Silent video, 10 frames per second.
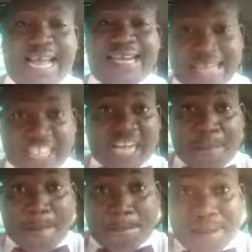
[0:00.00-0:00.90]
on your way
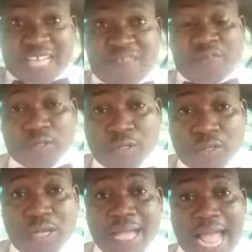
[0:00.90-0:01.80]
of advancement
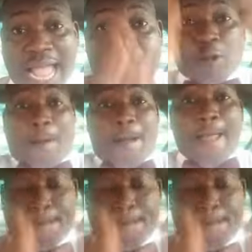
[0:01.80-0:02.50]
this year, they shall